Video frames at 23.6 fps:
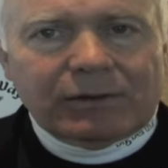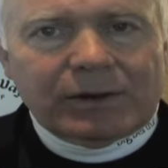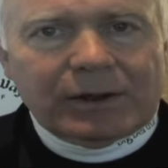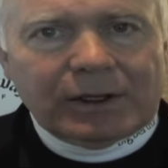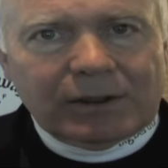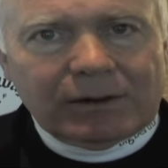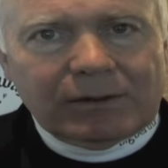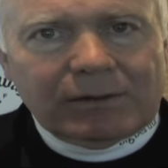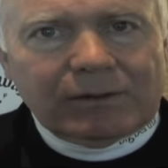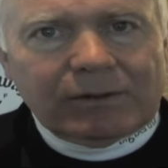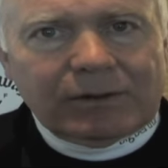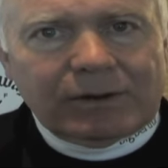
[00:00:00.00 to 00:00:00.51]

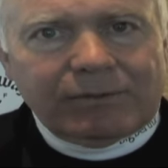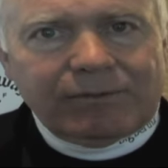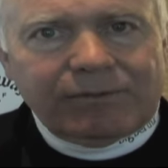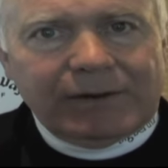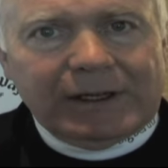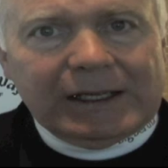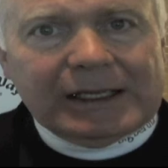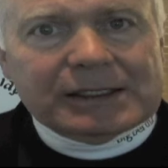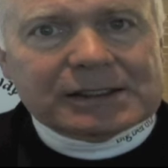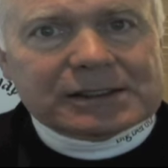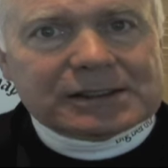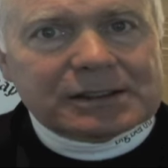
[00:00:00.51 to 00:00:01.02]
the
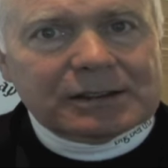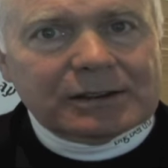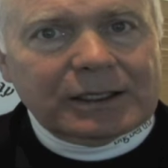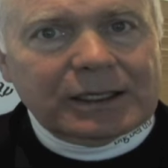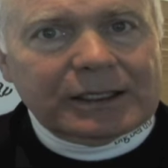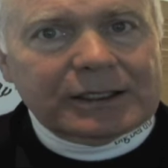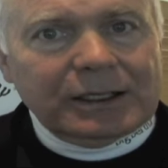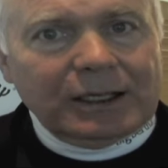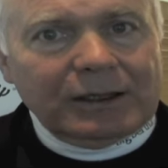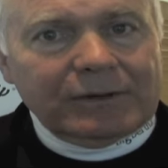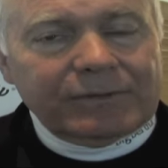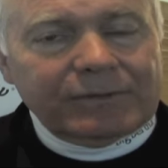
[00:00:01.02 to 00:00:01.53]
face
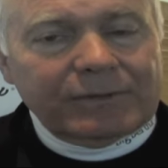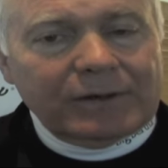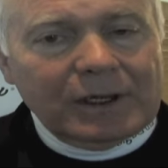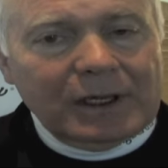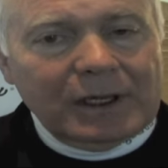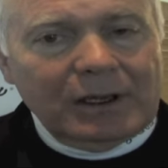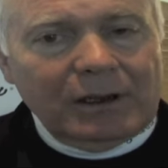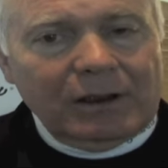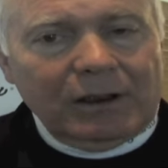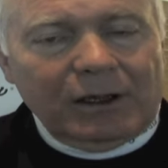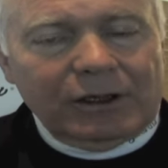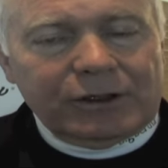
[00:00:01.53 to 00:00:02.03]
enough
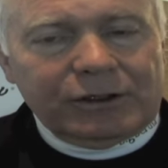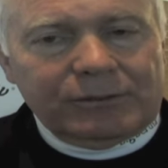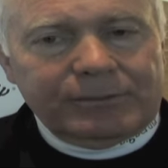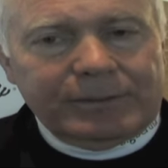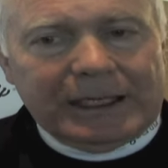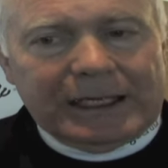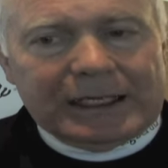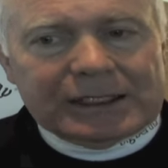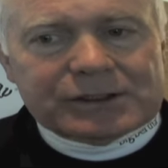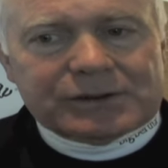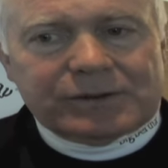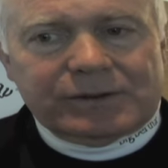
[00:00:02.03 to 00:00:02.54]
on their
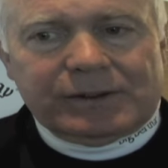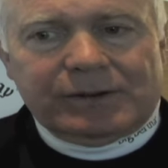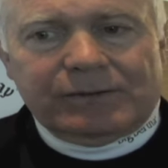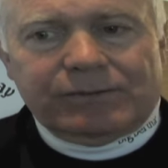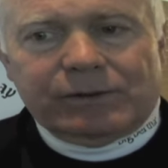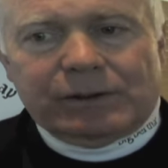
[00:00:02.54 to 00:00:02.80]
backswing.